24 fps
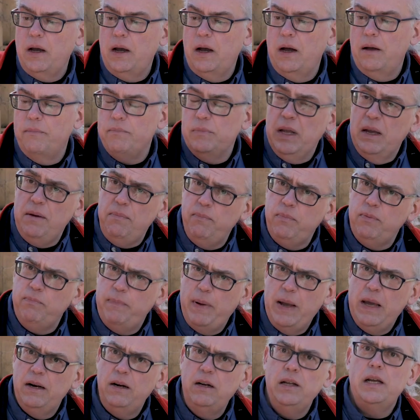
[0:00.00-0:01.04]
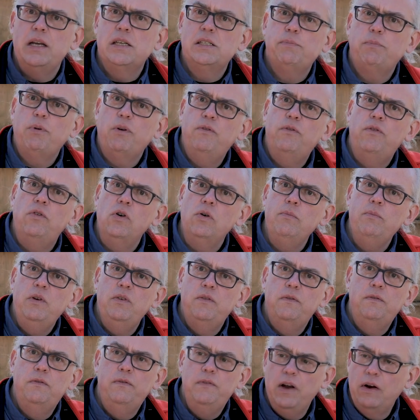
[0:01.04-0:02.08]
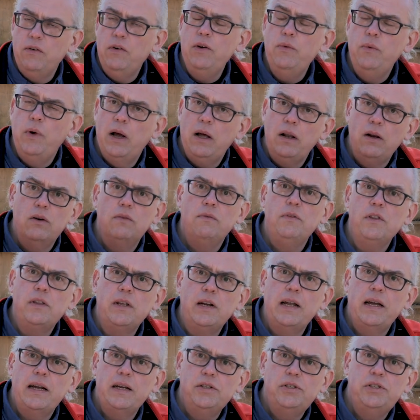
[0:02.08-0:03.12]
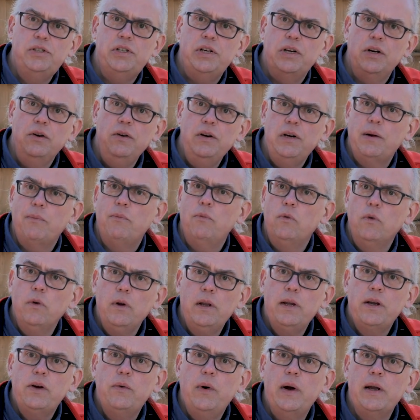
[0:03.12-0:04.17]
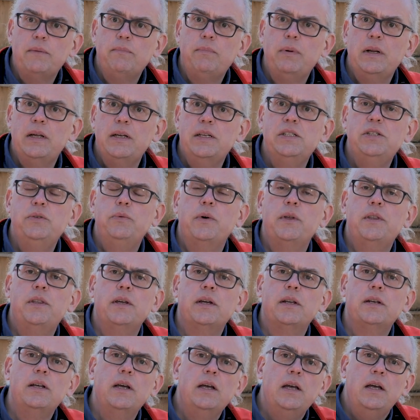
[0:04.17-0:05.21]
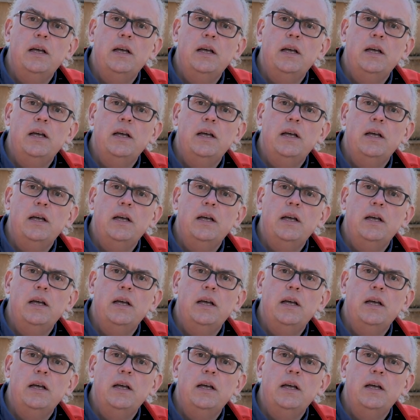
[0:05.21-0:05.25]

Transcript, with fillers: um, that panel has performed very well over the last year, and I'm really quite pleased with it.